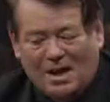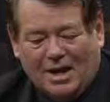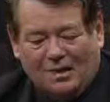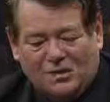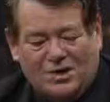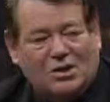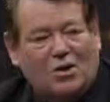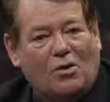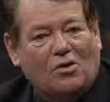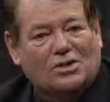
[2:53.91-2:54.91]
And I set a
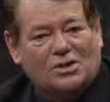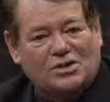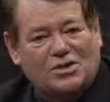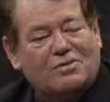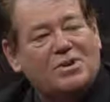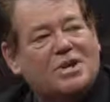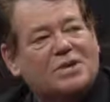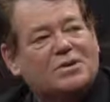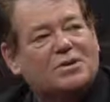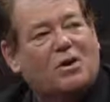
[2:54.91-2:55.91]
goal. I said, 7
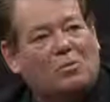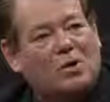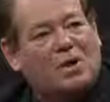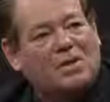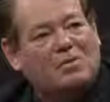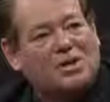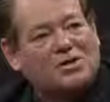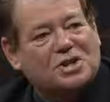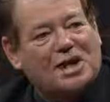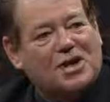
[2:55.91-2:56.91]
years, I'll work at the
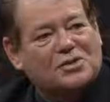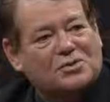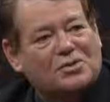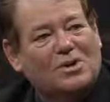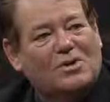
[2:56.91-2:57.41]
Magic Castle.